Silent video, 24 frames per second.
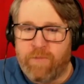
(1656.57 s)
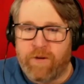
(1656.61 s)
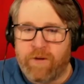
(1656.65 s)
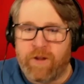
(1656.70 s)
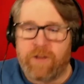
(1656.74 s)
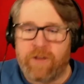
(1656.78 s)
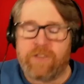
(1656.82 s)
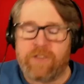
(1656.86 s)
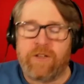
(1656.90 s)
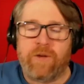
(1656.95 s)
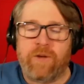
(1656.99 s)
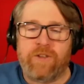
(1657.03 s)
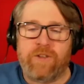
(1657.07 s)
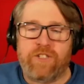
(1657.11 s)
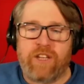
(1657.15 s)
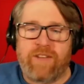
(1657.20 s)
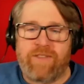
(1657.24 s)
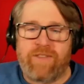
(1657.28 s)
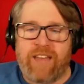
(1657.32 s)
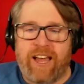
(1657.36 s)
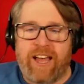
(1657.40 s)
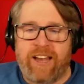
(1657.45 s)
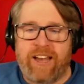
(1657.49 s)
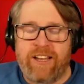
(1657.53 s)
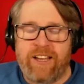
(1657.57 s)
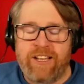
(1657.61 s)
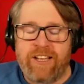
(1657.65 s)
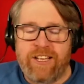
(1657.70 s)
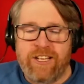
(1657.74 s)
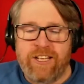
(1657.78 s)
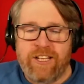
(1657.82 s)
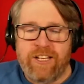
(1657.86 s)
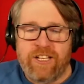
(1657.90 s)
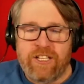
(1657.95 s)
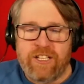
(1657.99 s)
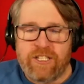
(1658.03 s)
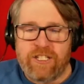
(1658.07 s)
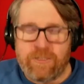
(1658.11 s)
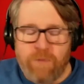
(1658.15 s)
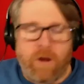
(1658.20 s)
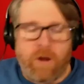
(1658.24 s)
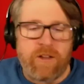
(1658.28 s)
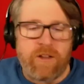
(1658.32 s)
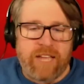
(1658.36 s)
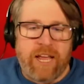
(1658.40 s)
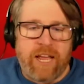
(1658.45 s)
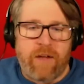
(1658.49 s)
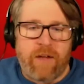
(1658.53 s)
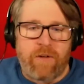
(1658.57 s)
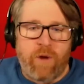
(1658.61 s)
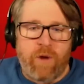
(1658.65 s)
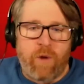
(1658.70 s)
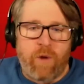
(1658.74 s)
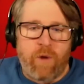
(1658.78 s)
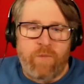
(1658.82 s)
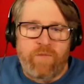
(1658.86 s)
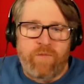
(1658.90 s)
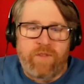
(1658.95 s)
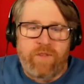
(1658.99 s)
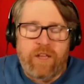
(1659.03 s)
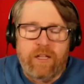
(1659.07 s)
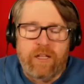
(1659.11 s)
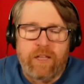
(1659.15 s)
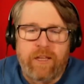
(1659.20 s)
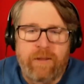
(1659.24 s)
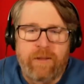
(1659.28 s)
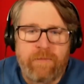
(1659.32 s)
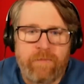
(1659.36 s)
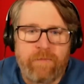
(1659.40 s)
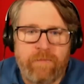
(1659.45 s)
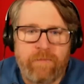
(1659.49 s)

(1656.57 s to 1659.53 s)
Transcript: but also achieve that small town home feeling?